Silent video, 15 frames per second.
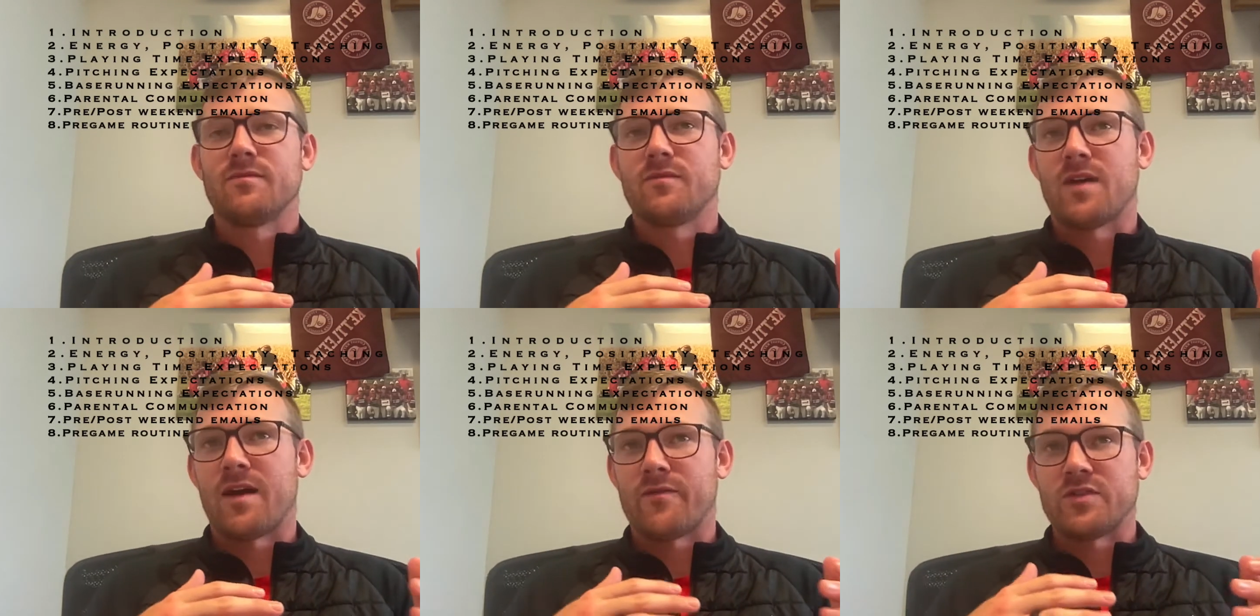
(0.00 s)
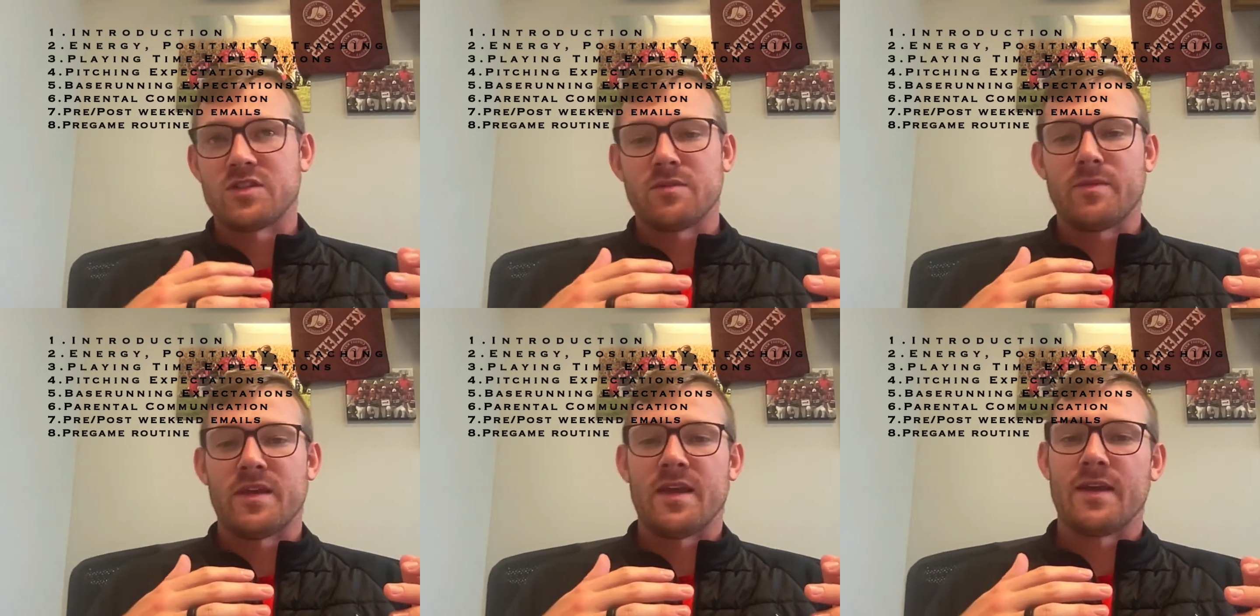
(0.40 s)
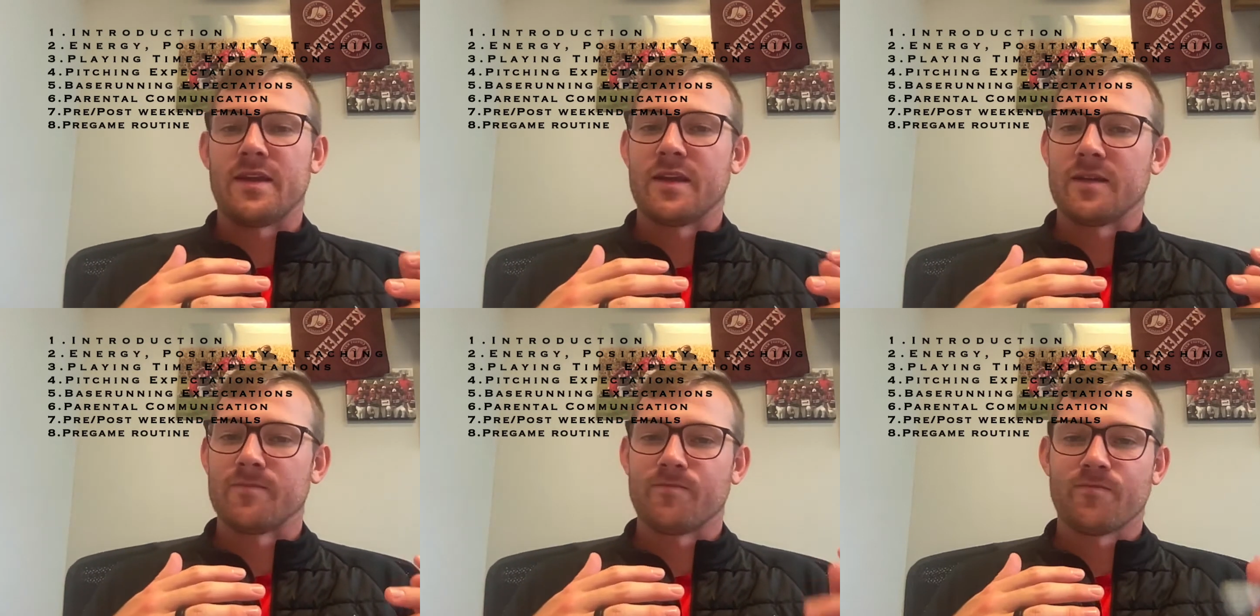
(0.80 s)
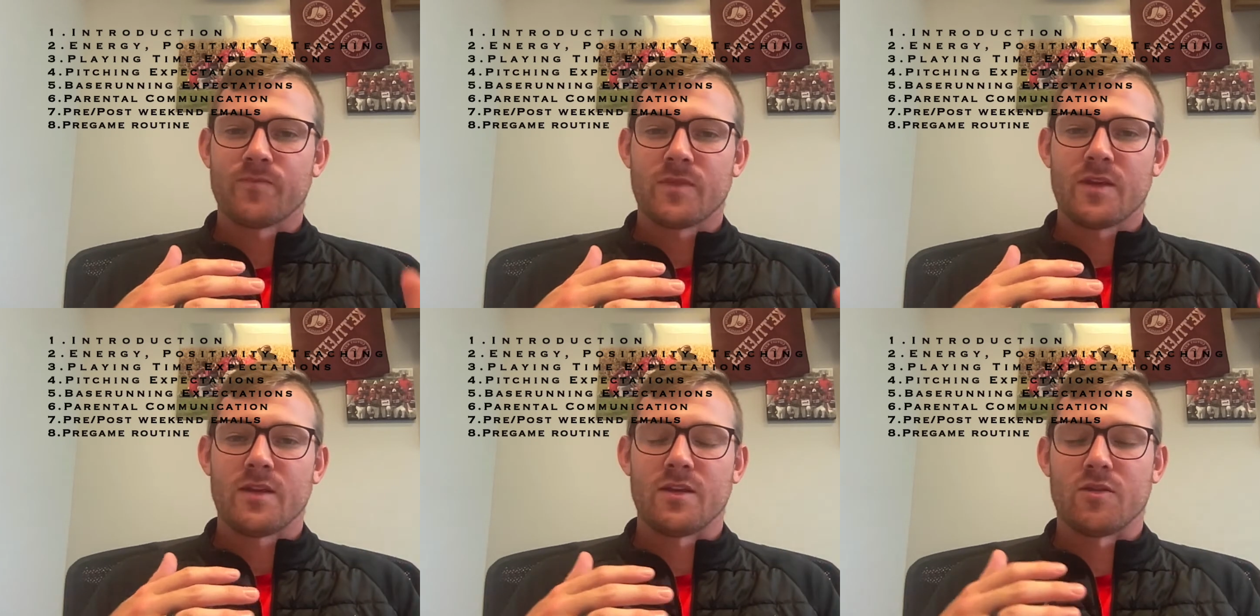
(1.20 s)
obviously be hitting.
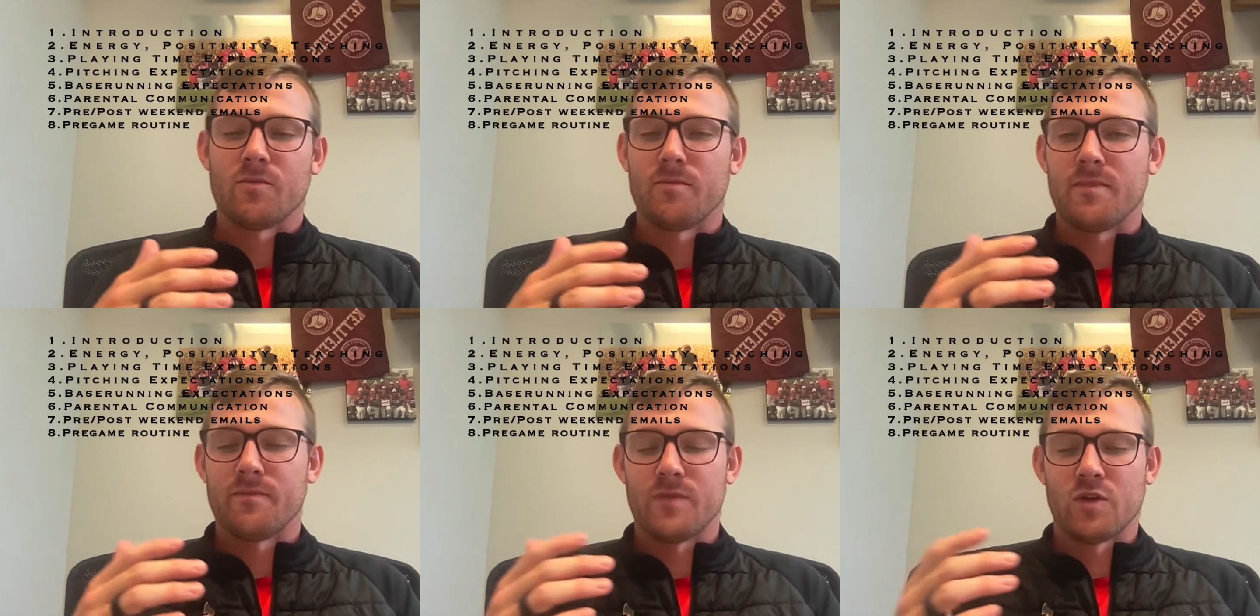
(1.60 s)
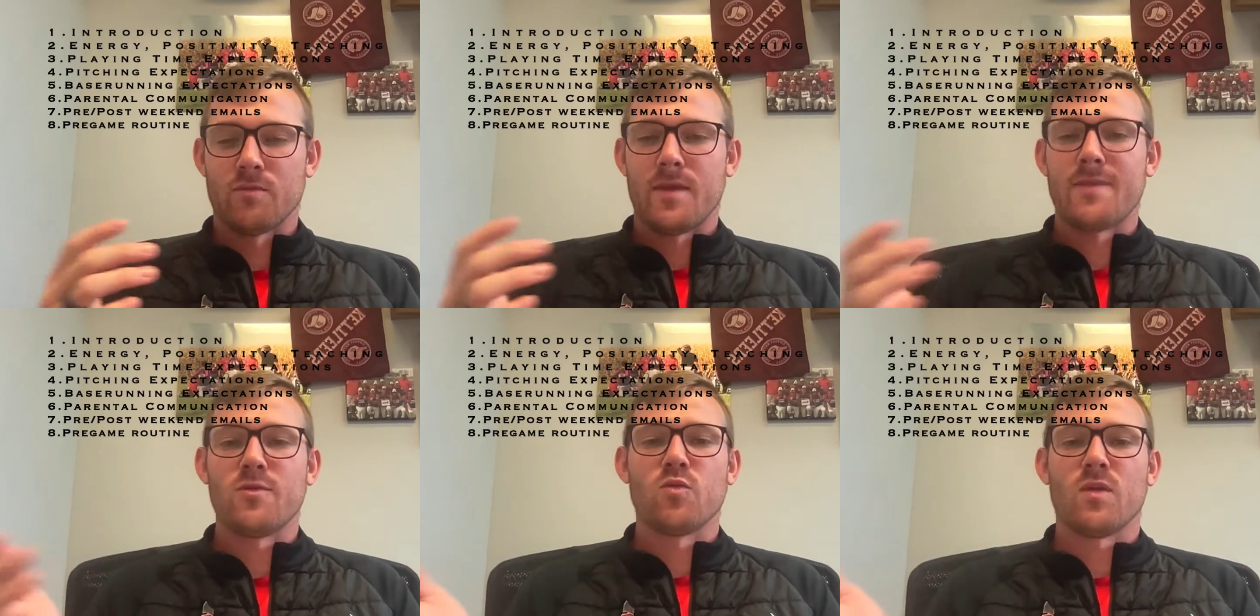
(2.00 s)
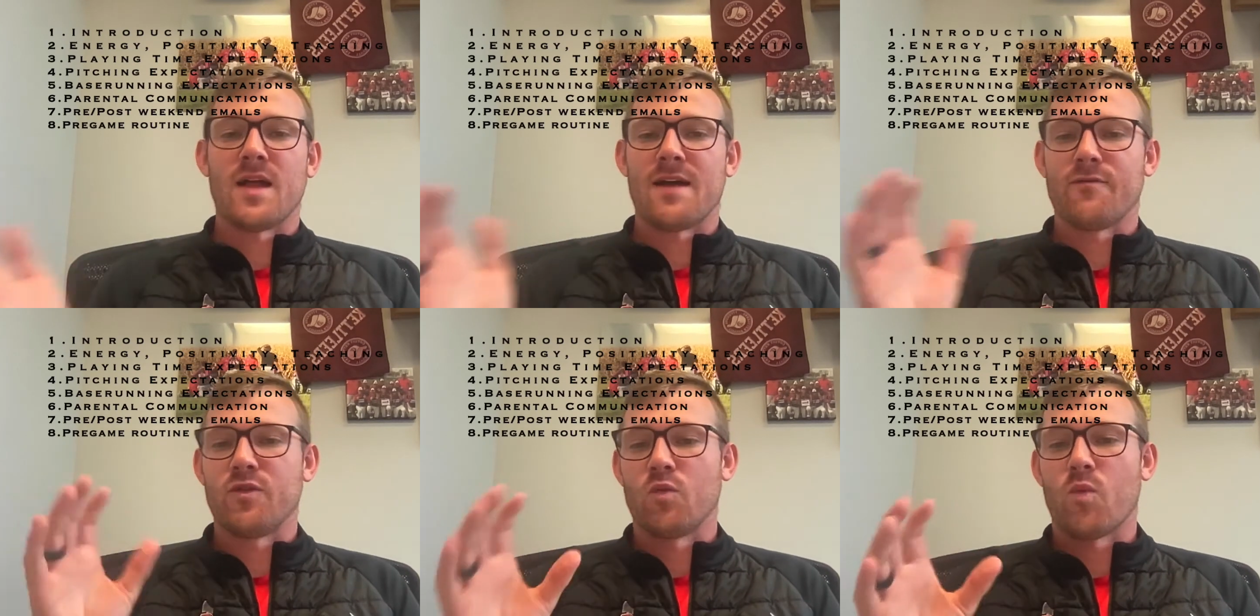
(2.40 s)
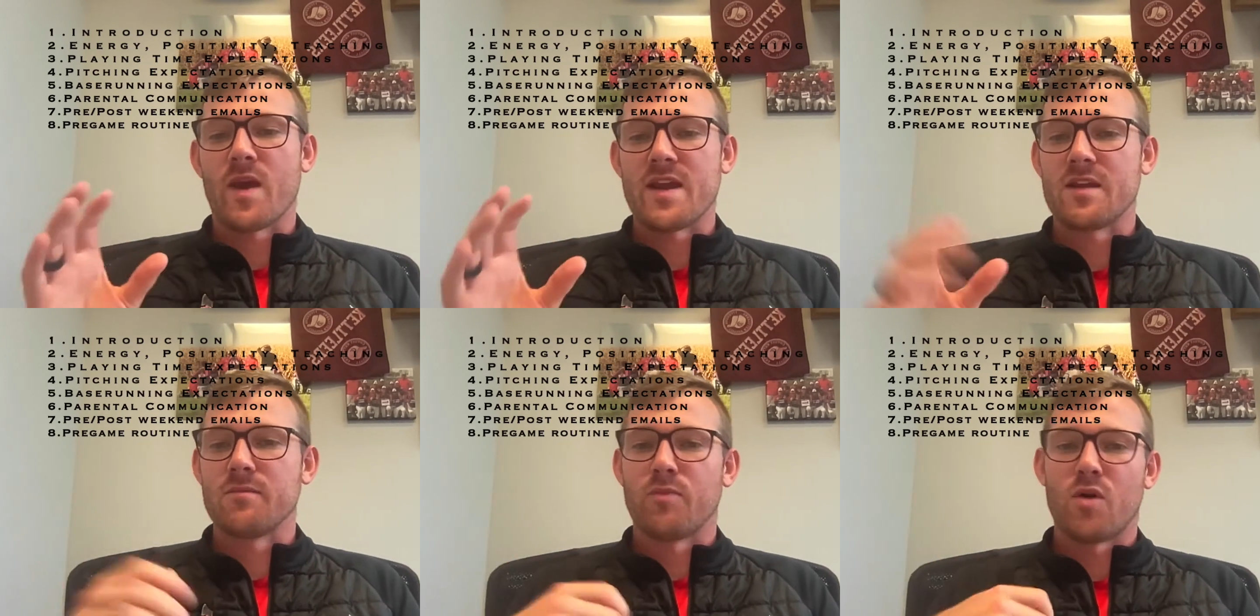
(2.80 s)
You know, you know, maybe we'll have the
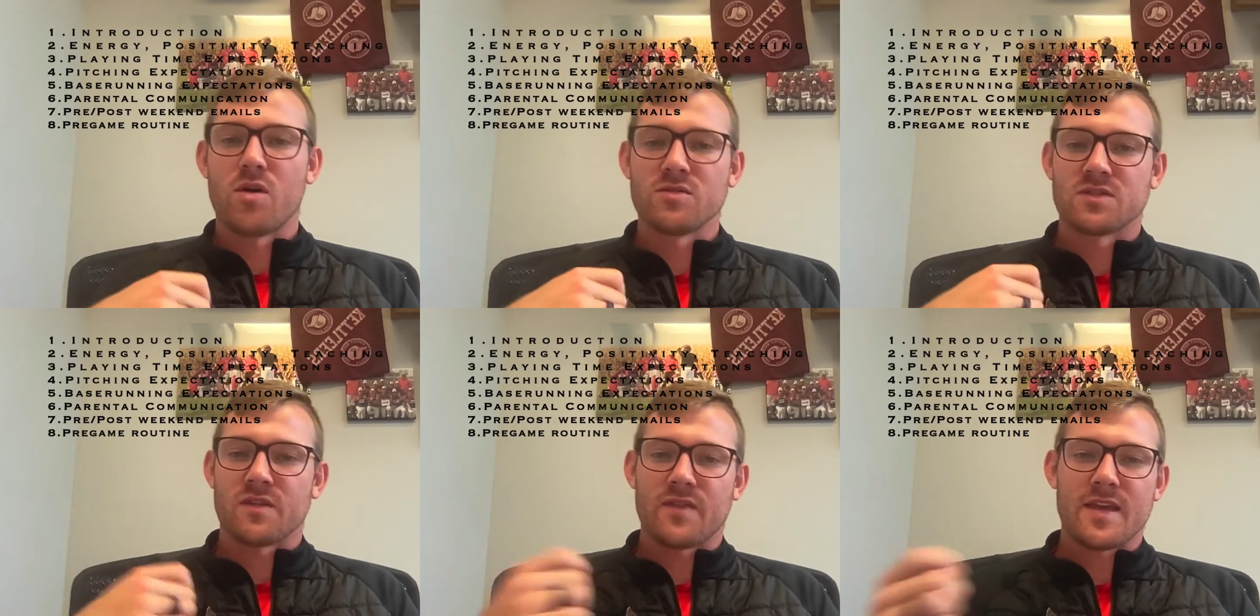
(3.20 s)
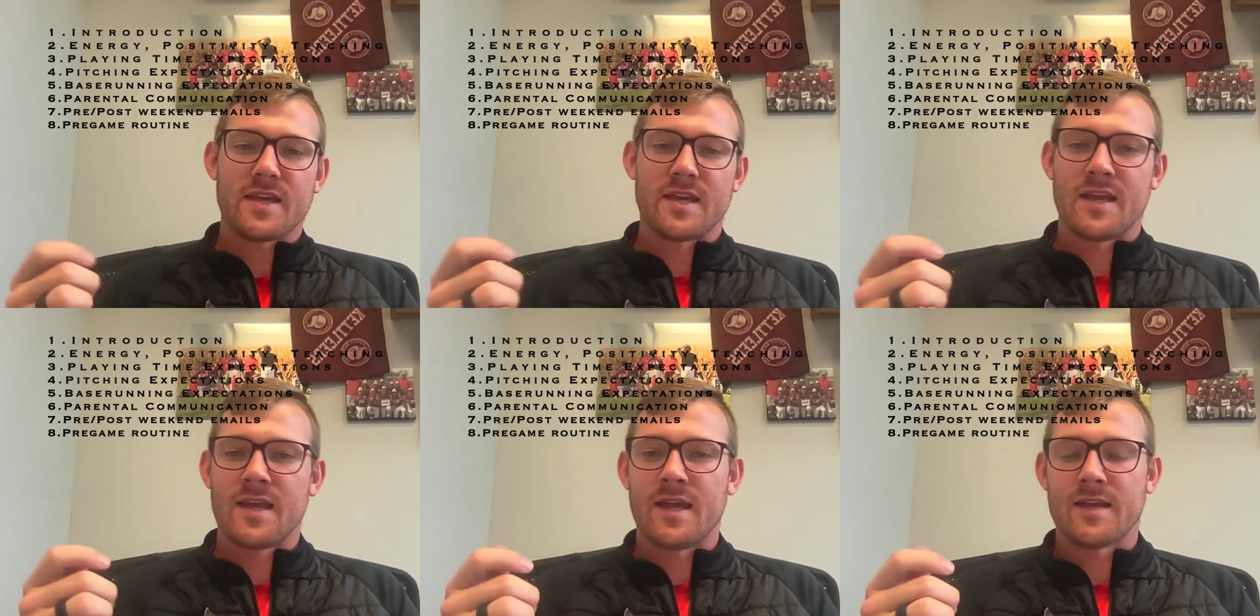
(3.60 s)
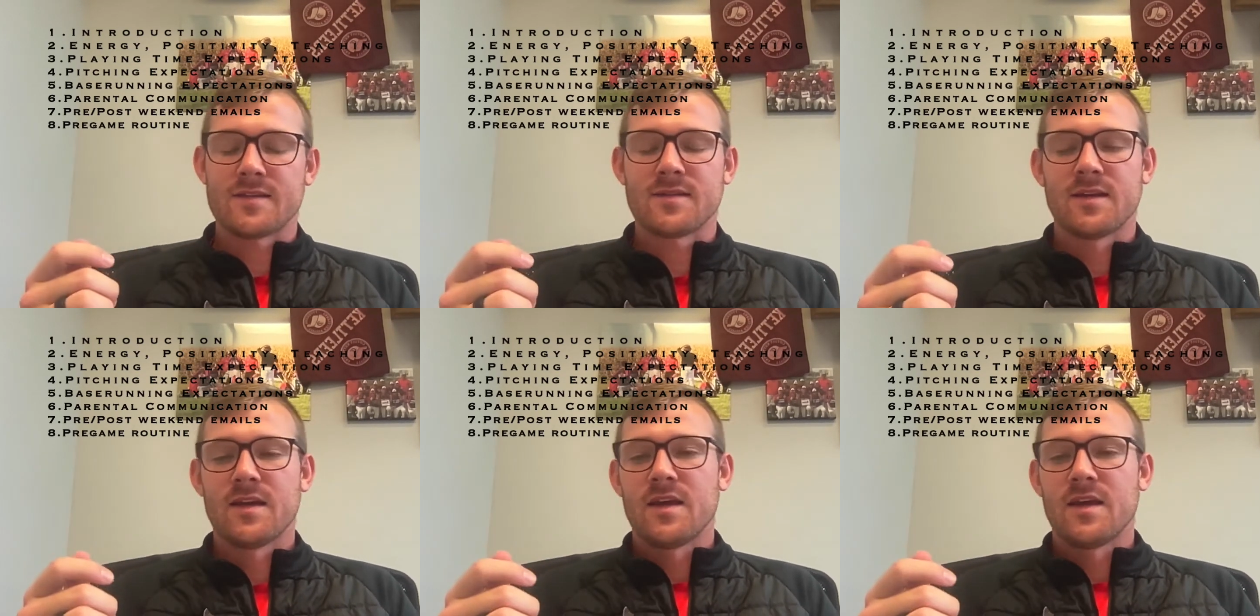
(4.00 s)
weighted balls that they can hit.